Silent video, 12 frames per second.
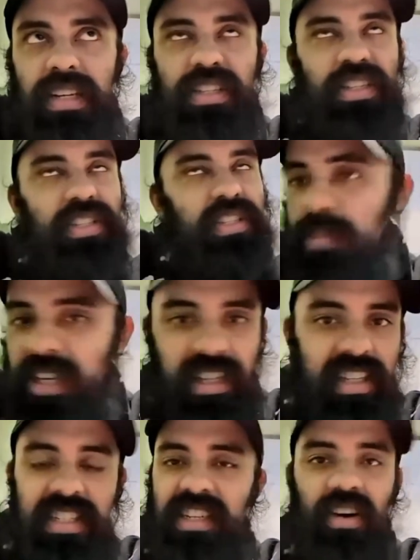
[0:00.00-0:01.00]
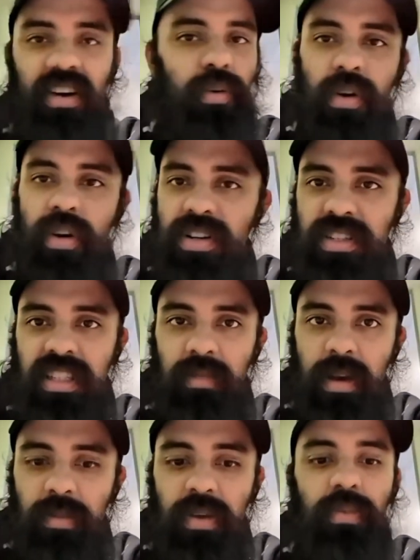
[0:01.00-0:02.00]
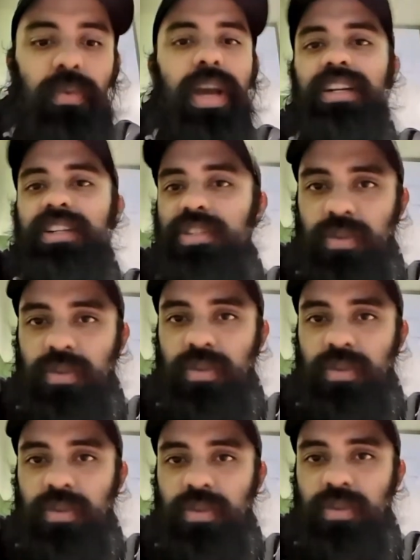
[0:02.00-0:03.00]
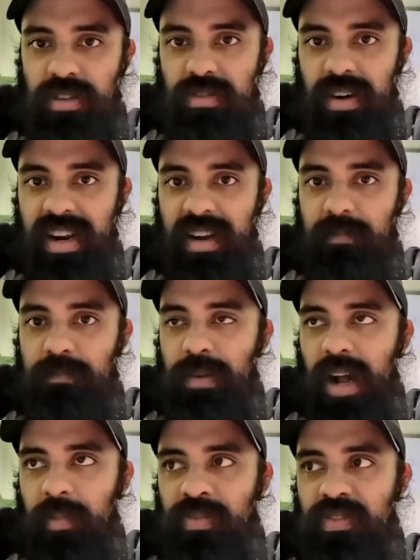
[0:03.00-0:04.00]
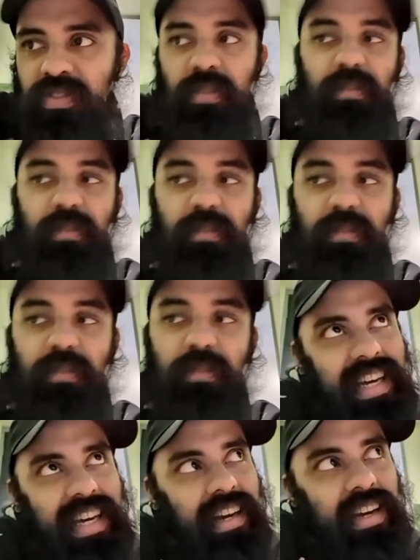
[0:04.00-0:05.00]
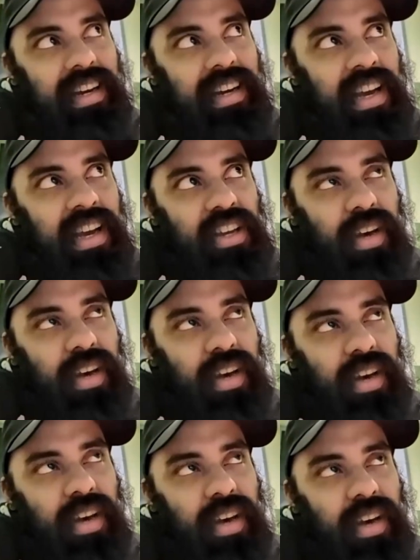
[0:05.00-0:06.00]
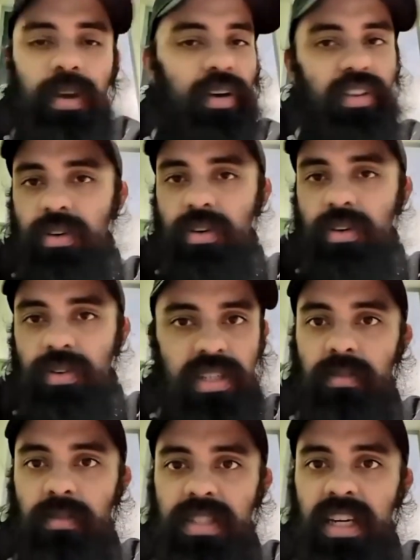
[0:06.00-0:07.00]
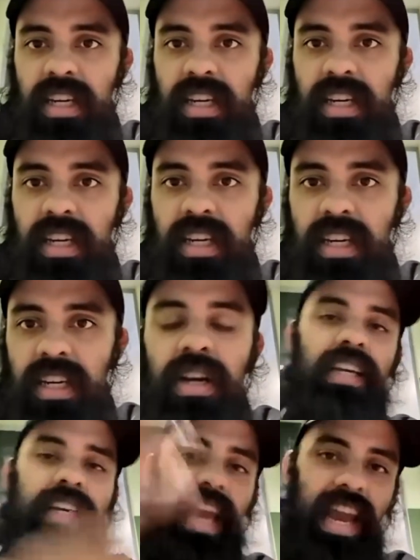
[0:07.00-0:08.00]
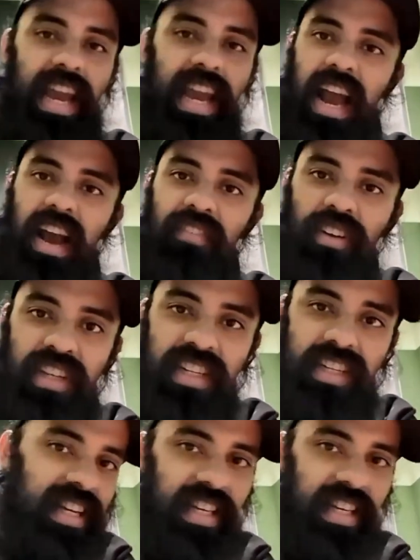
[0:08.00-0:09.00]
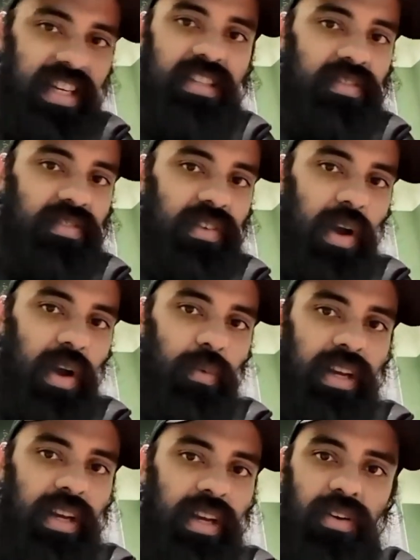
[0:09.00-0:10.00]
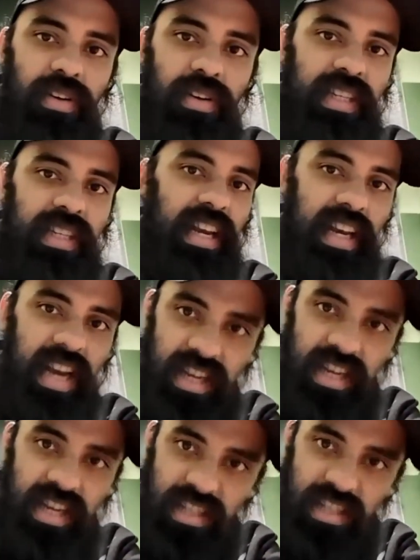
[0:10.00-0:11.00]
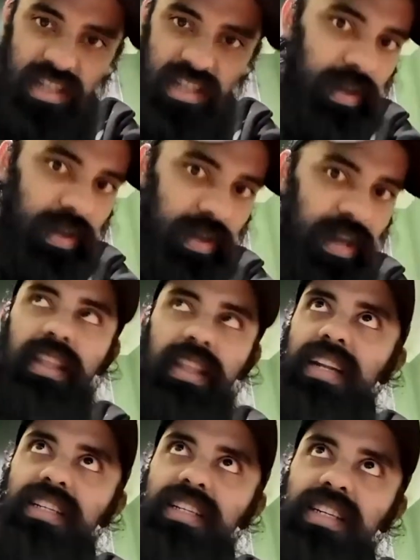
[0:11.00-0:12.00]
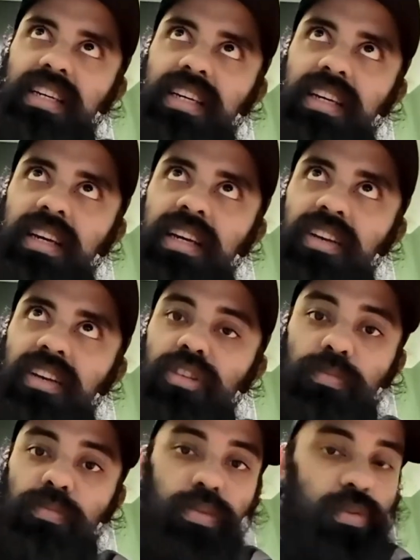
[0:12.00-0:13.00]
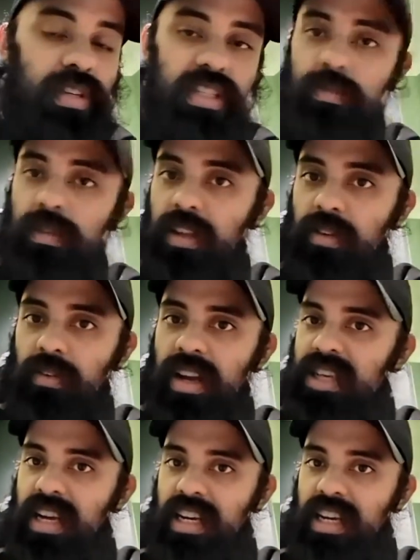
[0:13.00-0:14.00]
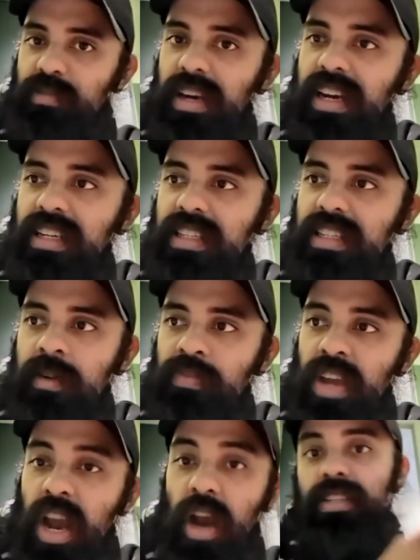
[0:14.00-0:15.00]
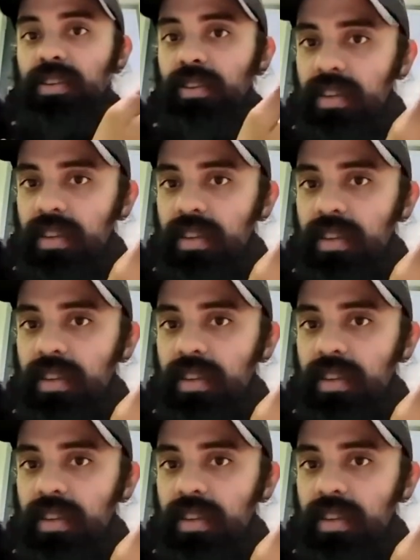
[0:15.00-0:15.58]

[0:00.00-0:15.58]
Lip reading: to somebody listening or watching, that might be way too on the nose, right? But for me, it's like you kind of need to be on the nose sometimes. So I have all these ideas that I want to get across: the anti-national aspect, the the pro-disability rights aspect, how it's all linked to